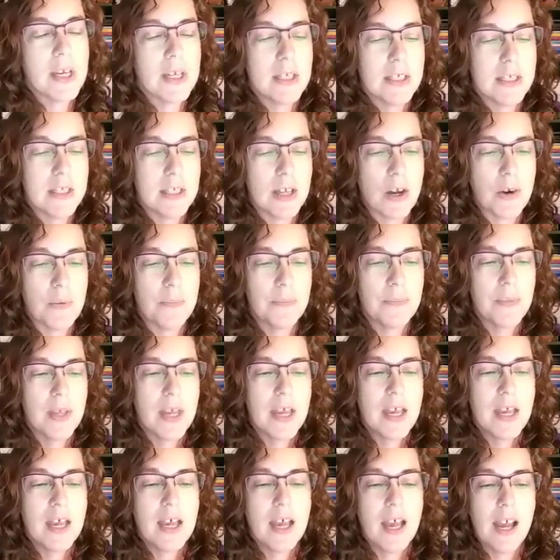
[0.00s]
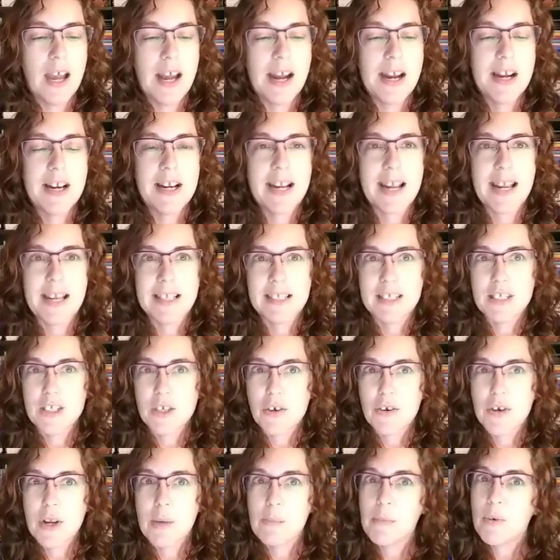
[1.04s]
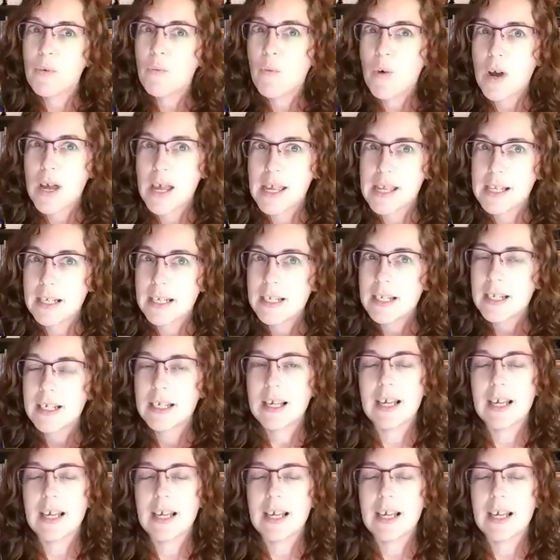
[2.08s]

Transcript: So, all right. So number 1,